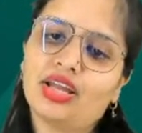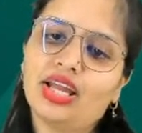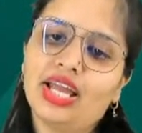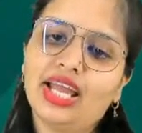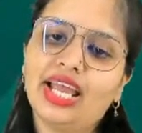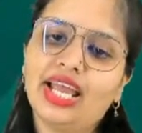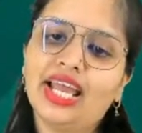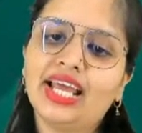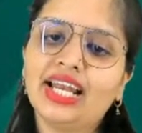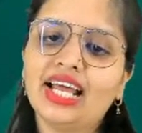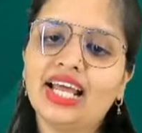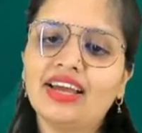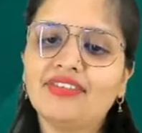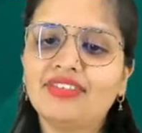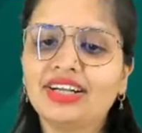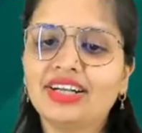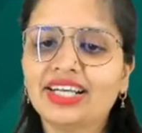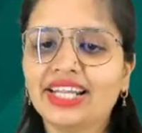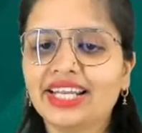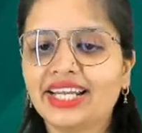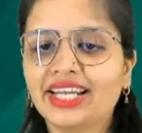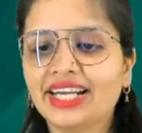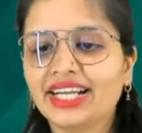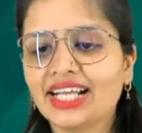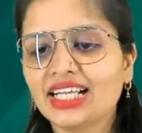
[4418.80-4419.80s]
and I will
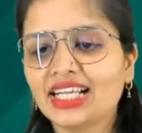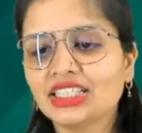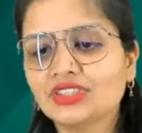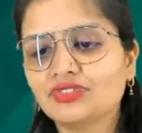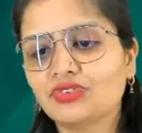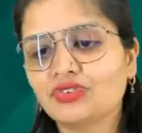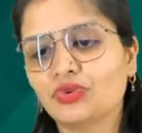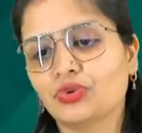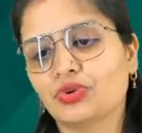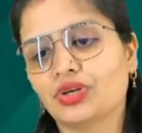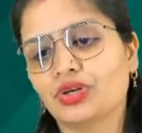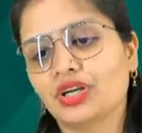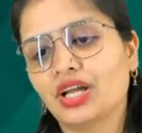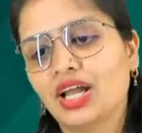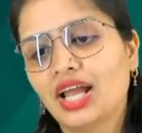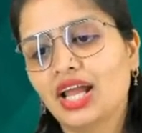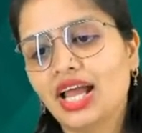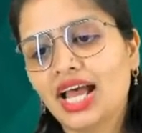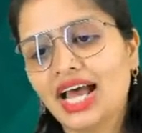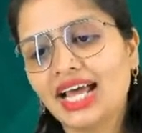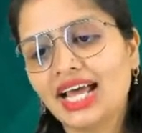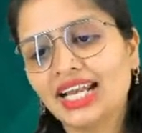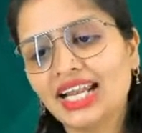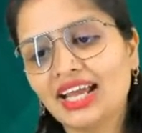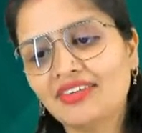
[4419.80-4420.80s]
take it as 4
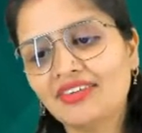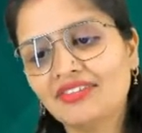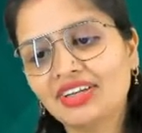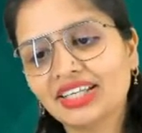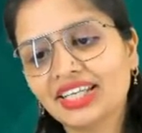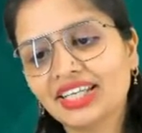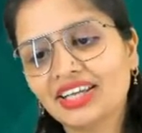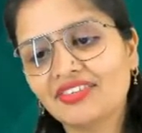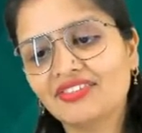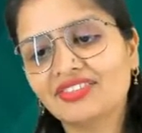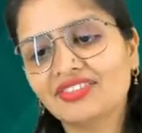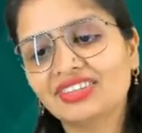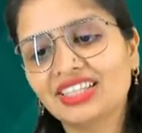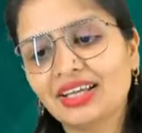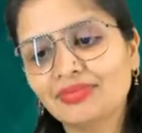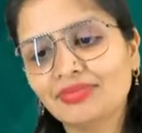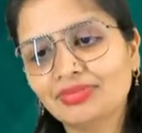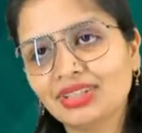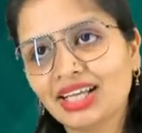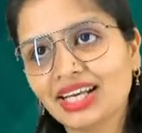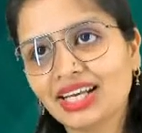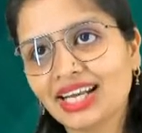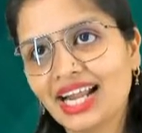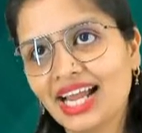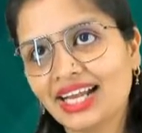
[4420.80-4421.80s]
and I will give them the
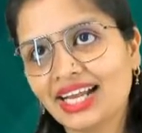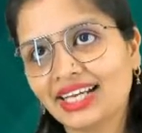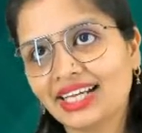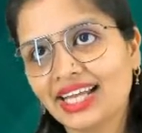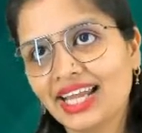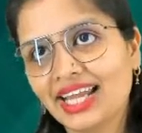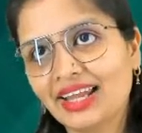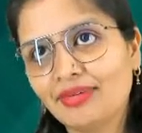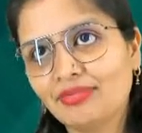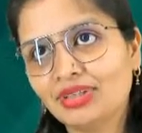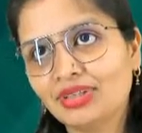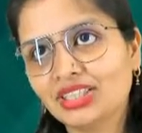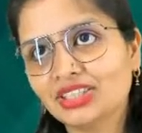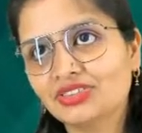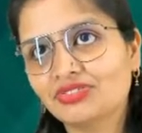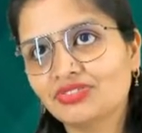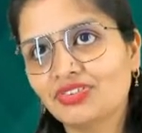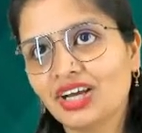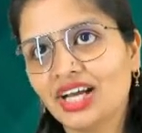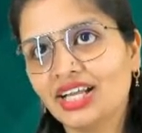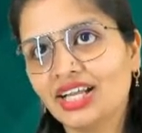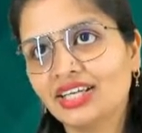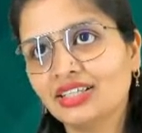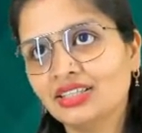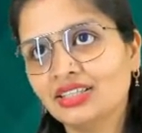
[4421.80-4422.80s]
rank. M is 1,